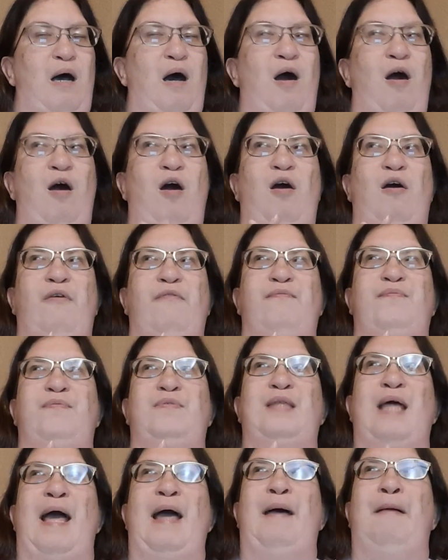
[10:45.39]
of
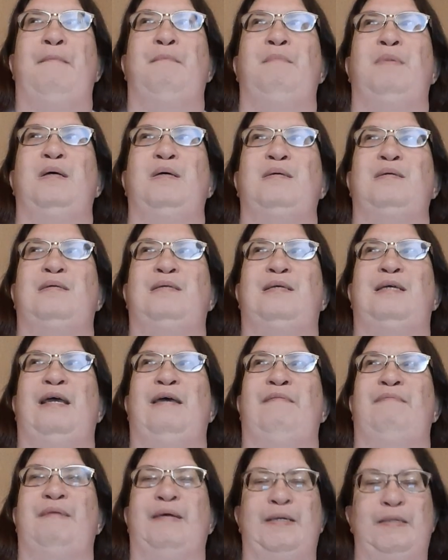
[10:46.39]
them
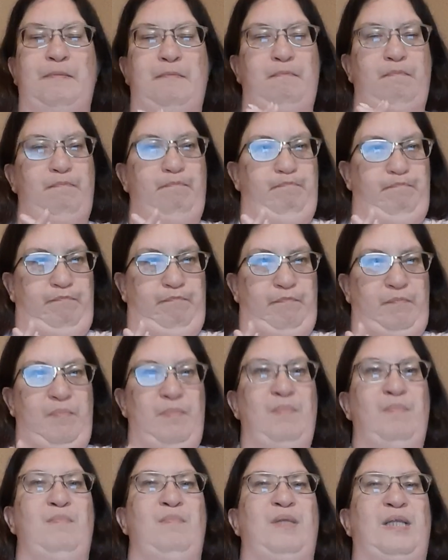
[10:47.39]
giving
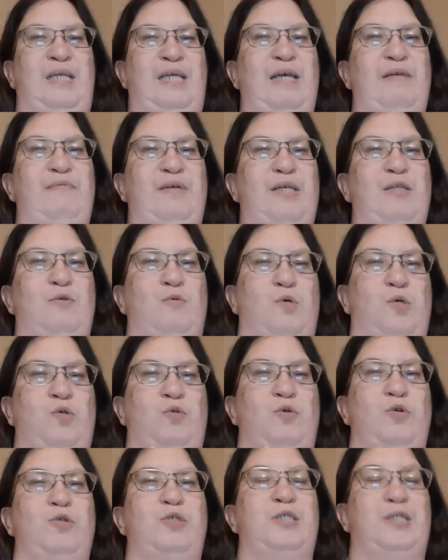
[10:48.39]
the
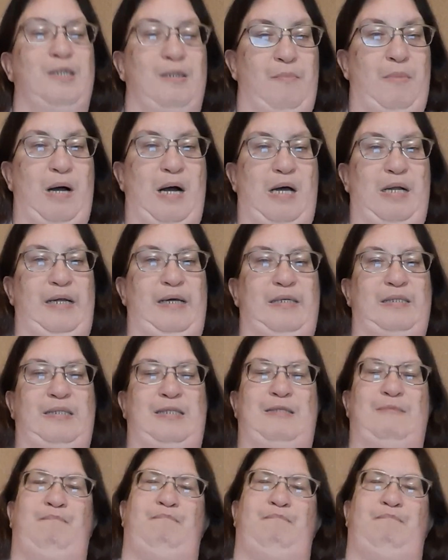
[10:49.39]
recruits mnemonics.